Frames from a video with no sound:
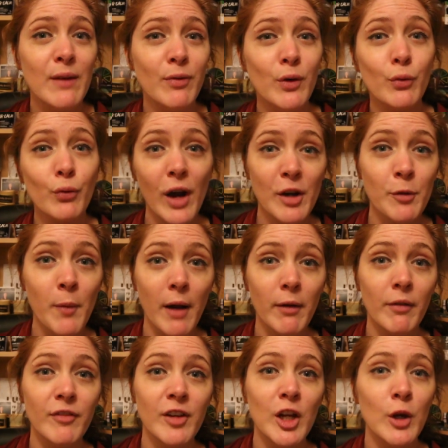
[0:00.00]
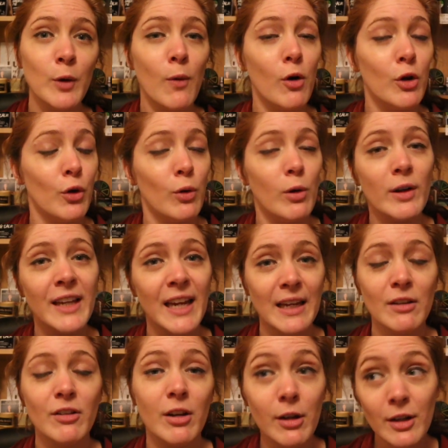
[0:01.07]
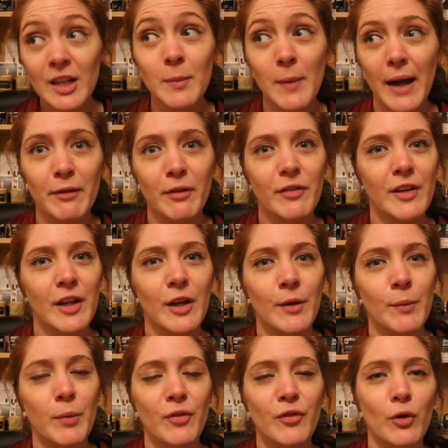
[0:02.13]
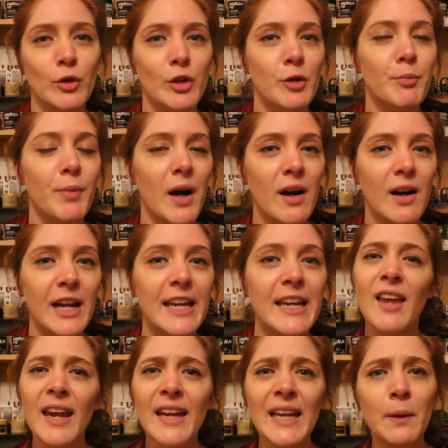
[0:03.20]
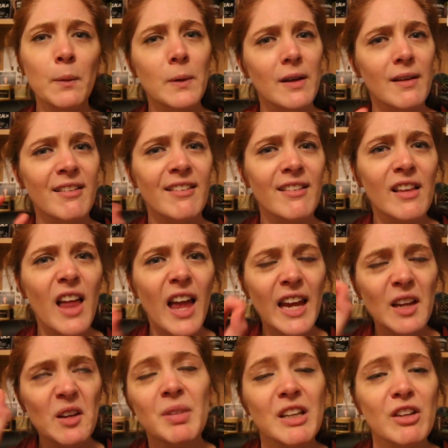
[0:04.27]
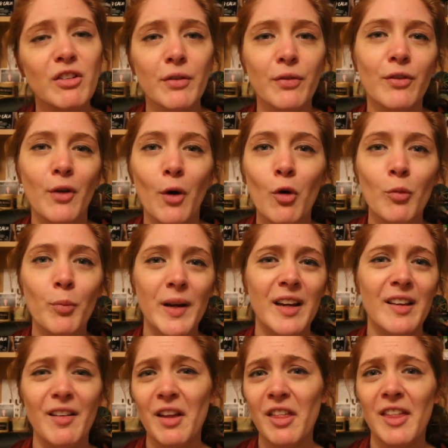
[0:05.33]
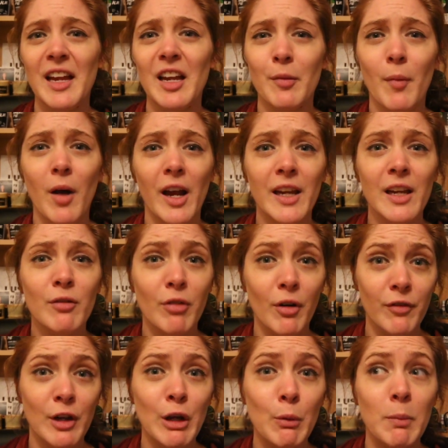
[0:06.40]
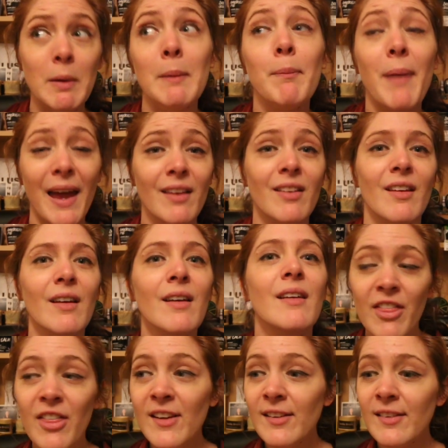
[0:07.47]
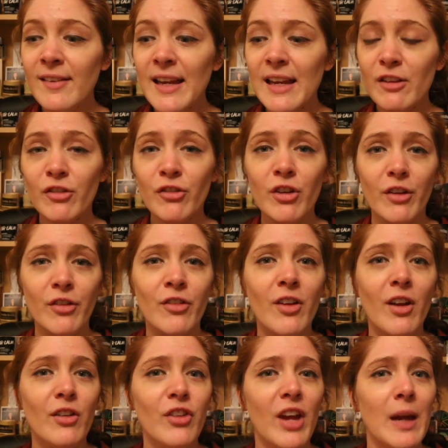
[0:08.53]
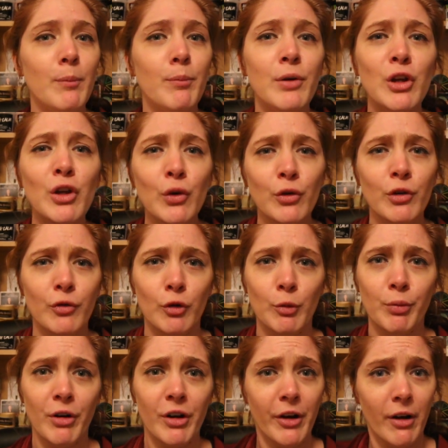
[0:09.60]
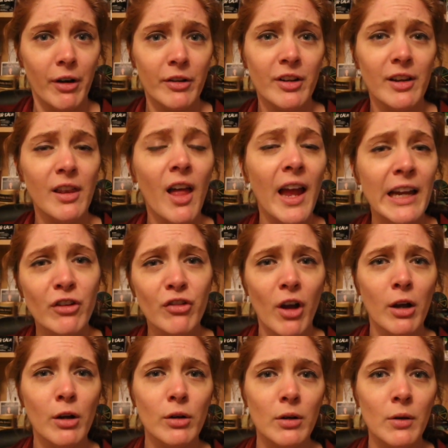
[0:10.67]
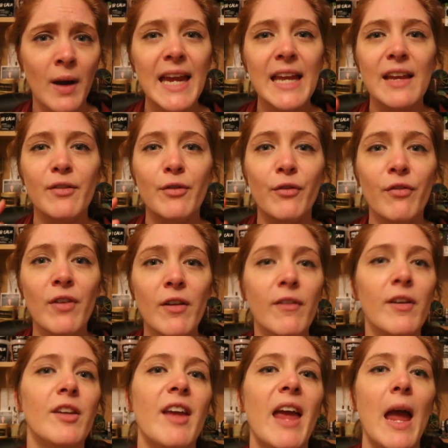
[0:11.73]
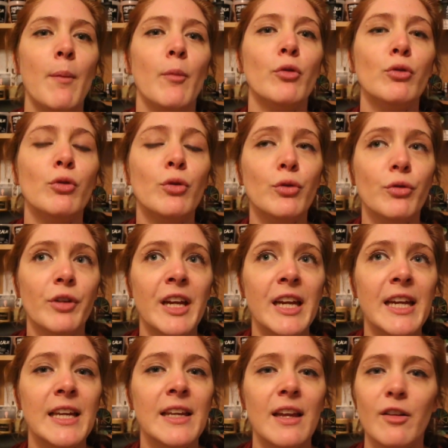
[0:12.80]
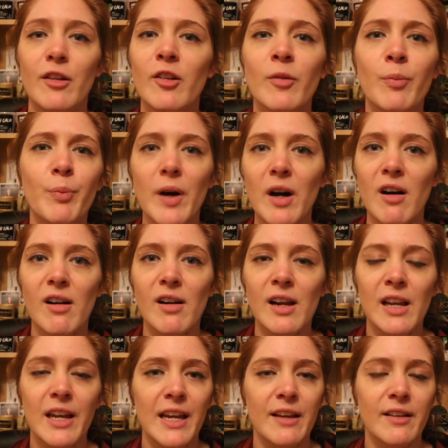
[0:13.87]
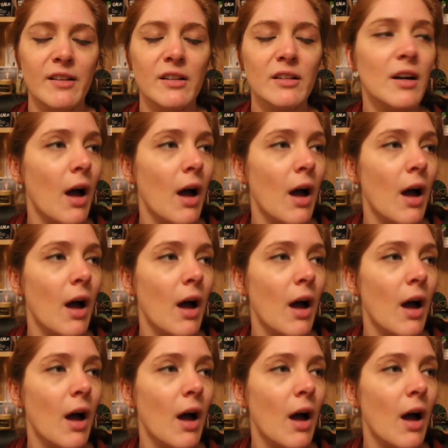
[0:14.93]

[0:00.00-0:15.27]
If you've read my review or you're looking to look at my review before you buy, take it with a slight pinch of salt because I think my review will be better. This is just such a beautiful product. Like Jungle, it is vivid emerald green, it's sparkly, it's,